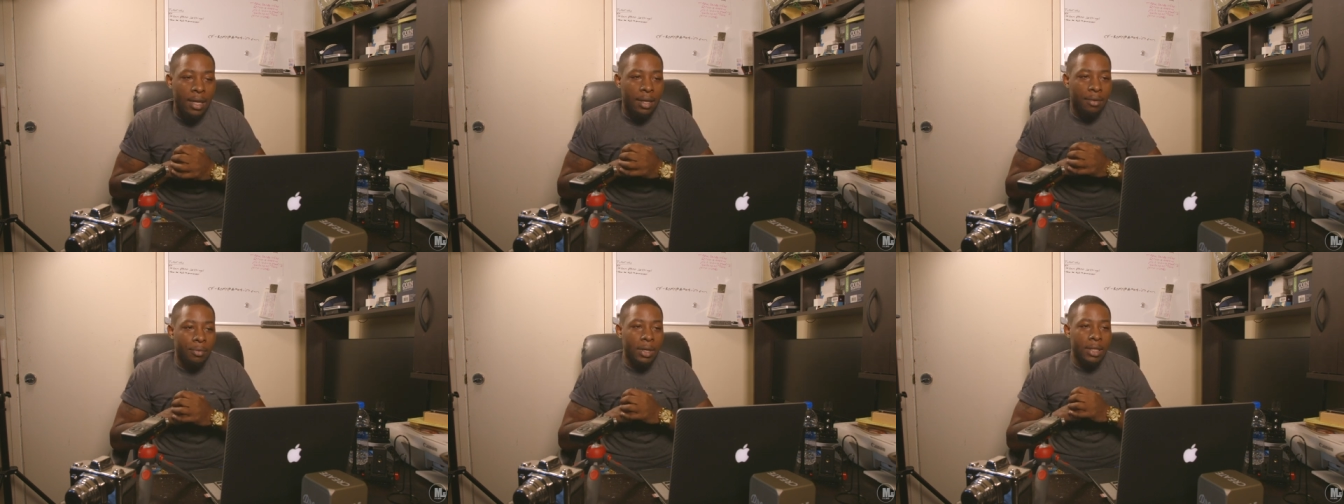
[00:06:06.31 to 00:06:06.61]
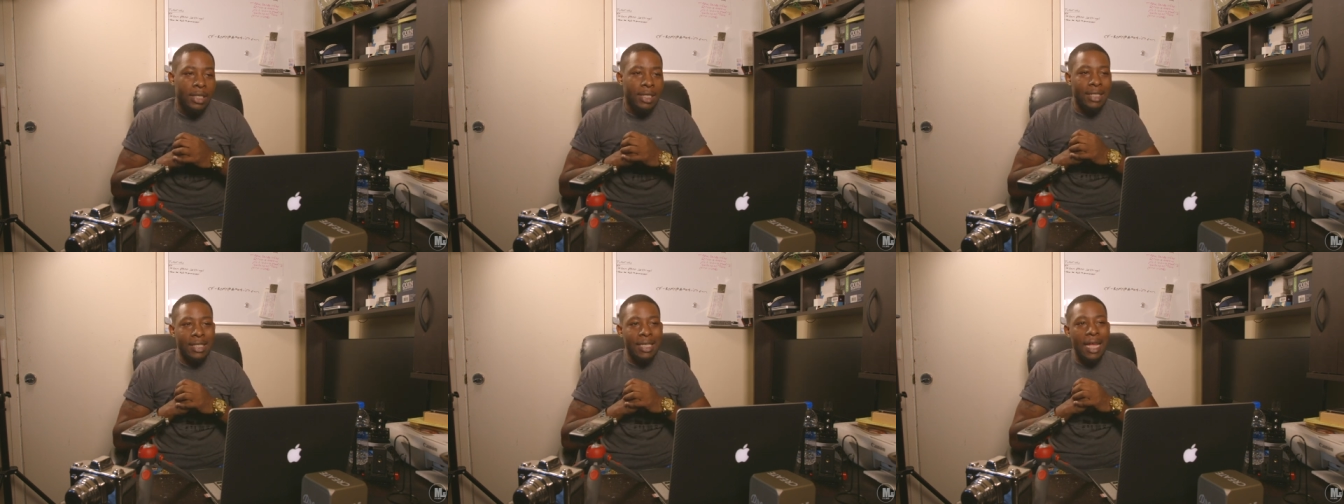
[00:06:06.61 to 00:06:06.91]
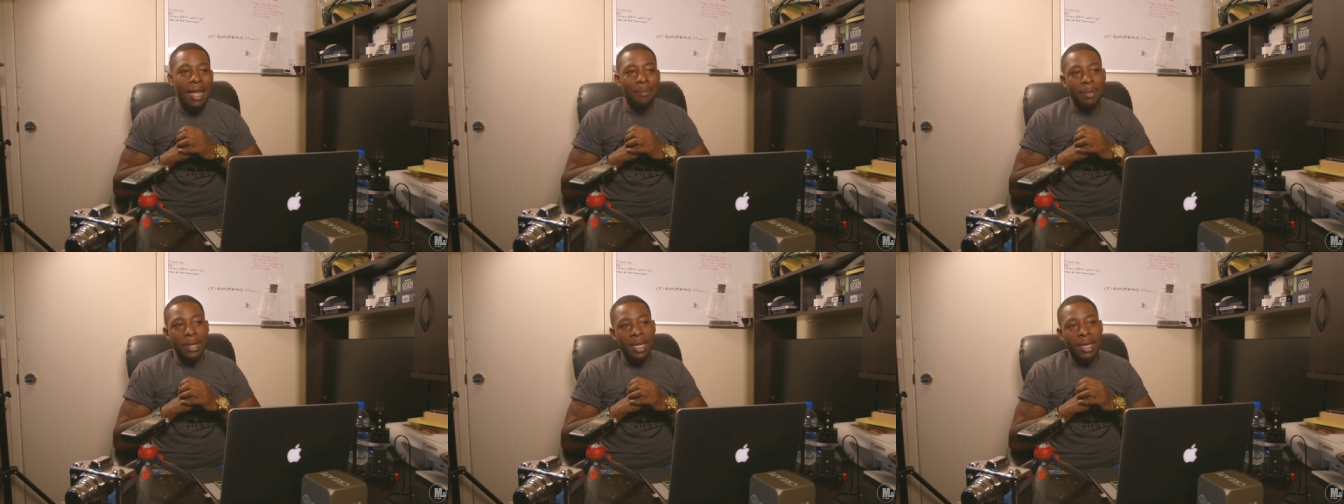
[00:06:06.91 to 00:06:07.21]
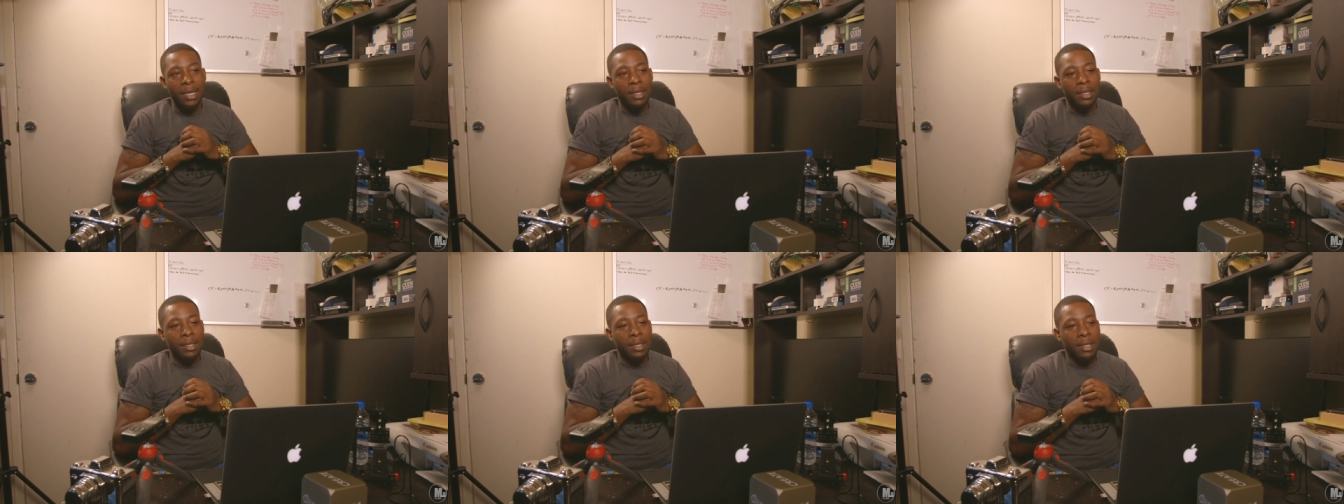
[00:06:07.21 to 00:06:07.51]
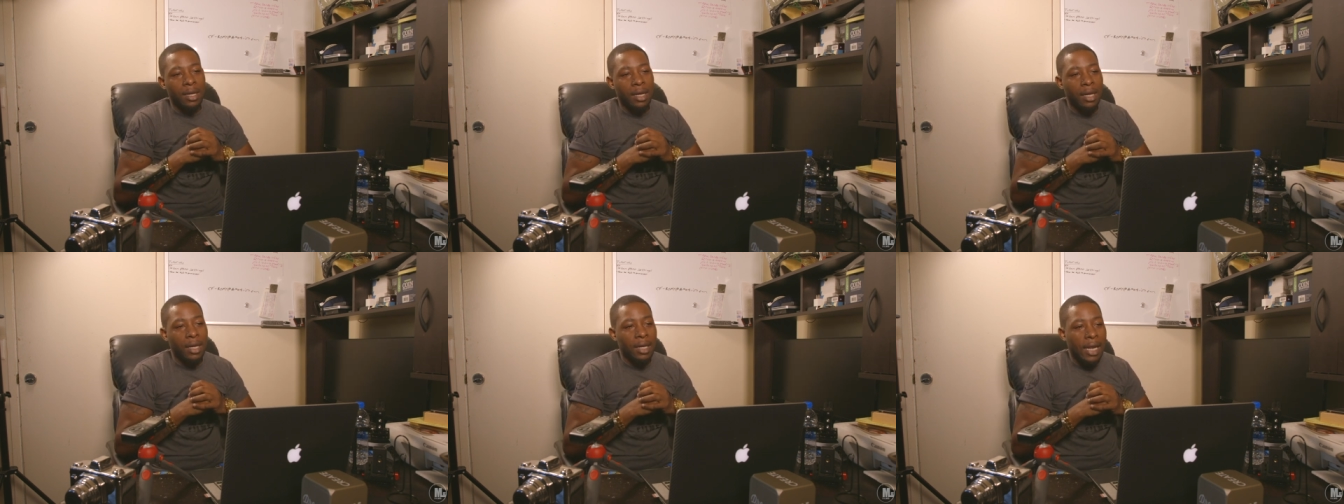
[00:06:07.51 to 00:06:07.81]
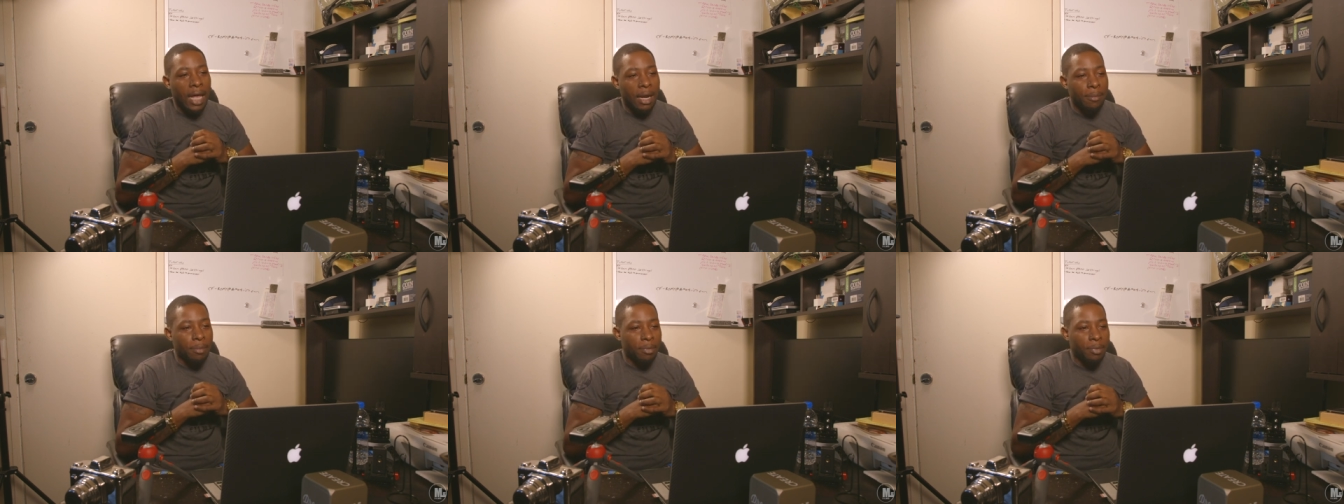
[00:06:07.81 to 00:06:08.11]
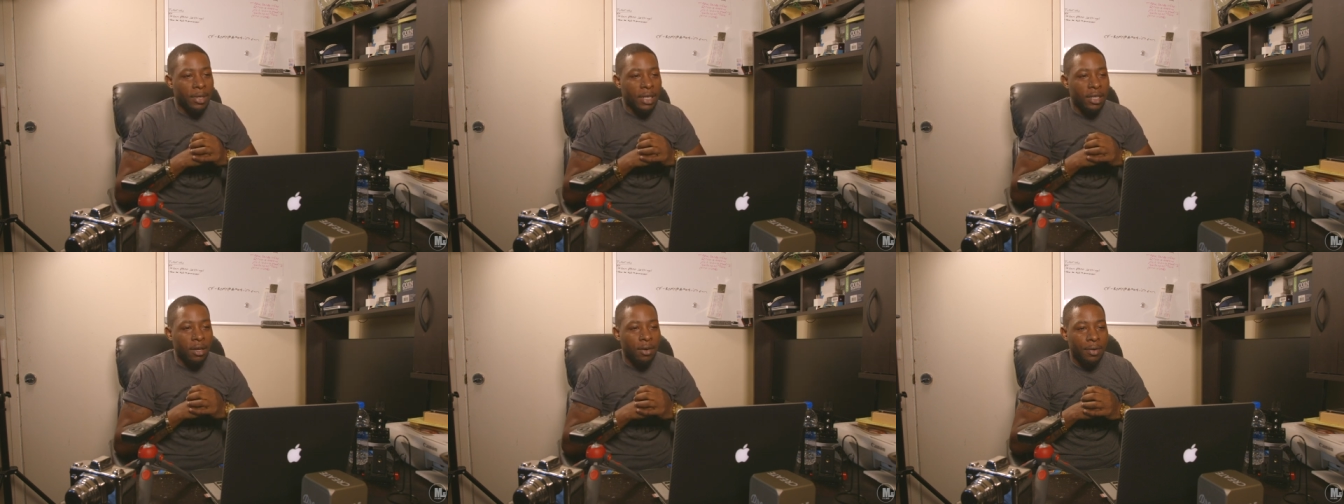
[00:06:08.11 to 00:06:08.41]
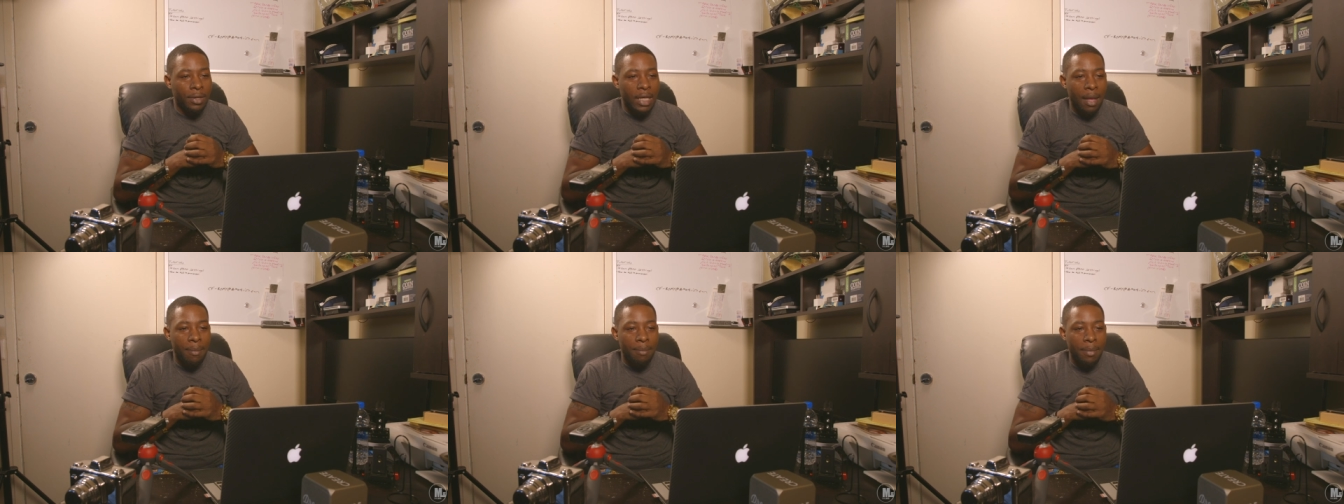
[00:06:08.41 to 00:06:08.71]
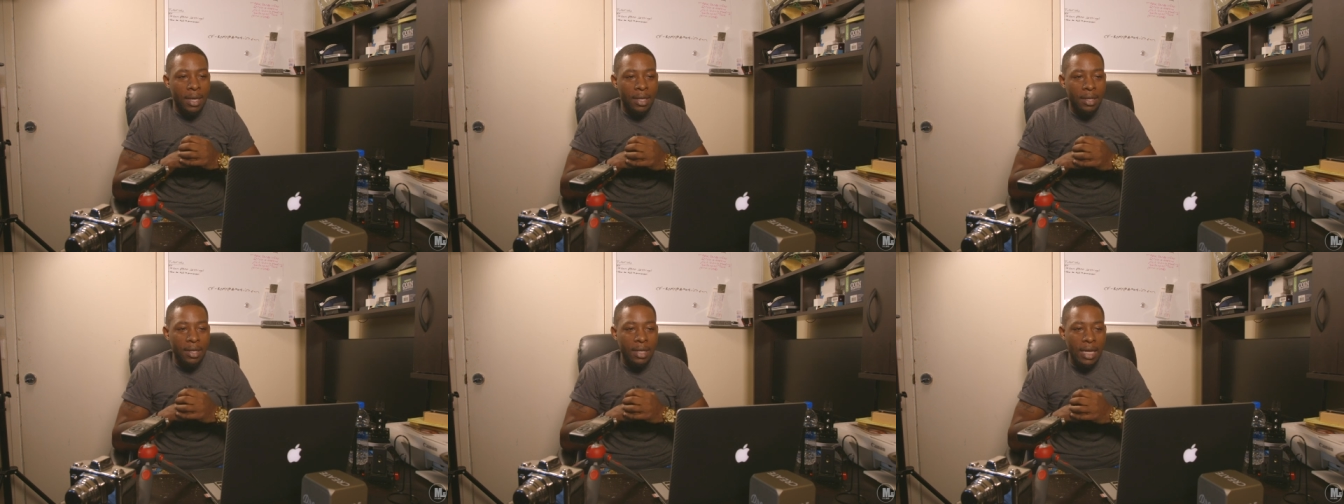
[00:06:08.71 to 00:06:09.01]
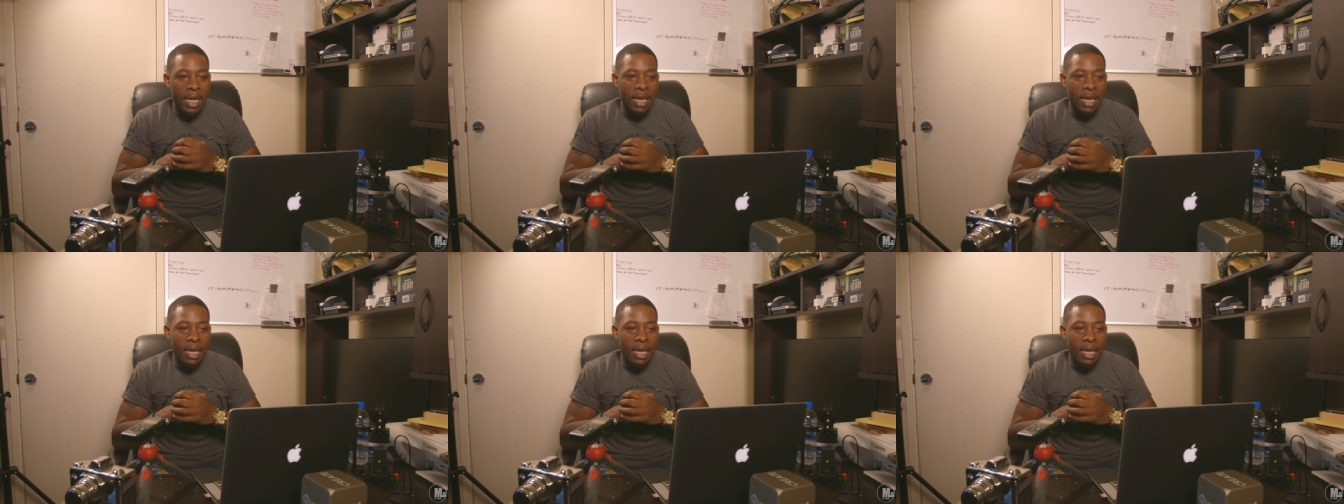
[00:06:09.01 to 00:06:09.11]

What does that mean? Uh, a lot of people didn't know what that meant,